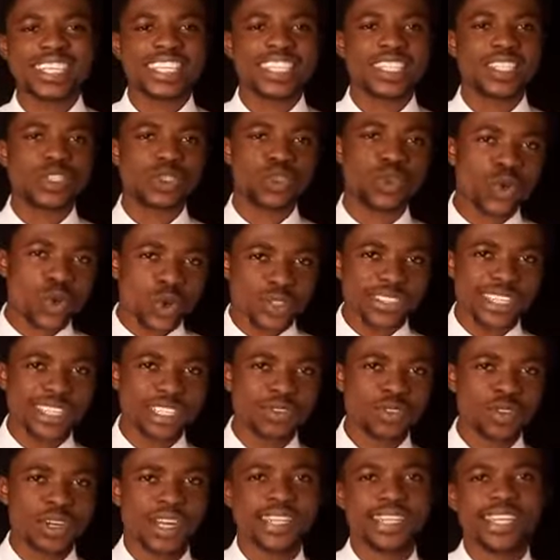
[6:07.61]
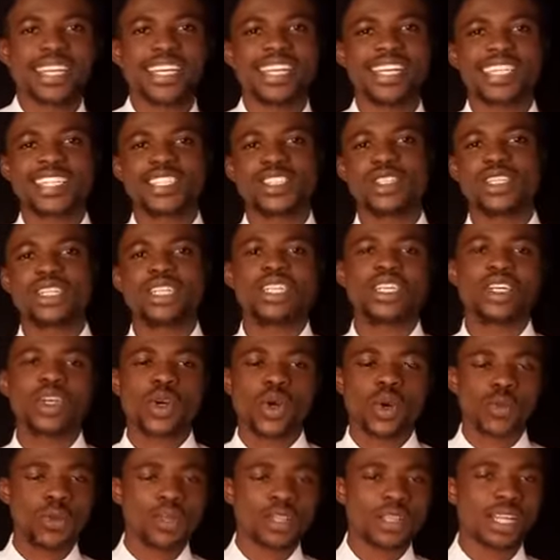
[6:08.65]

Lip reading: Is to contest for an election, win